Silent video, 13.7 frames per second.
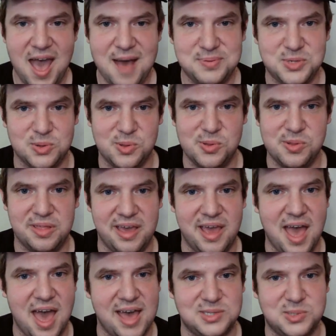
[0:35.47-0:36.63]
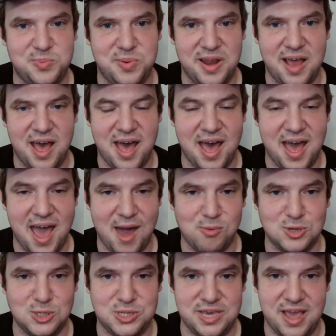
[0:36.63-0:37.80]
Absolutely, yeah. It's been, how
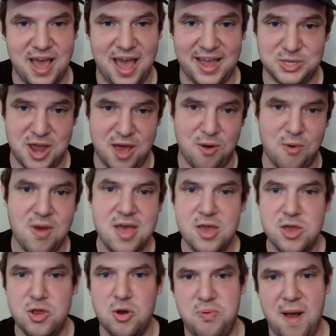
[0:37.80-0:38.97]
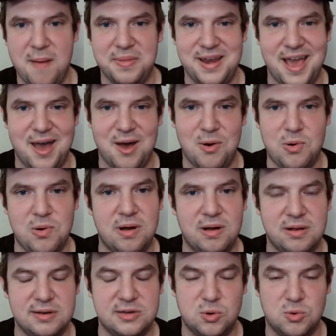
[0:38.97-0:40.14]
was I guess now, you're probably now
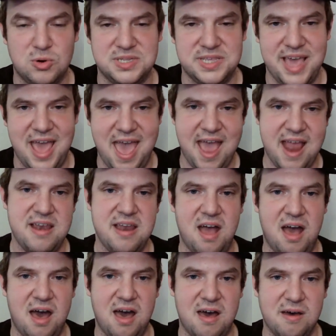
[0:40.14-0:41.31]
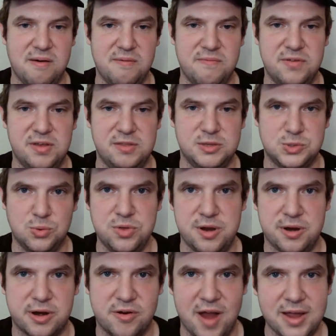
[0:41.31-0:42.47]
towards the end of the school
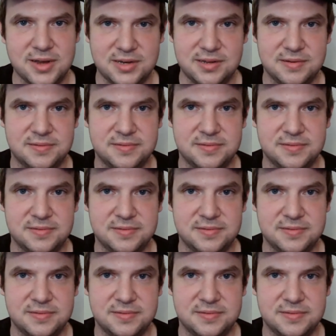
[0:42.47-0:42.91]
year, correct?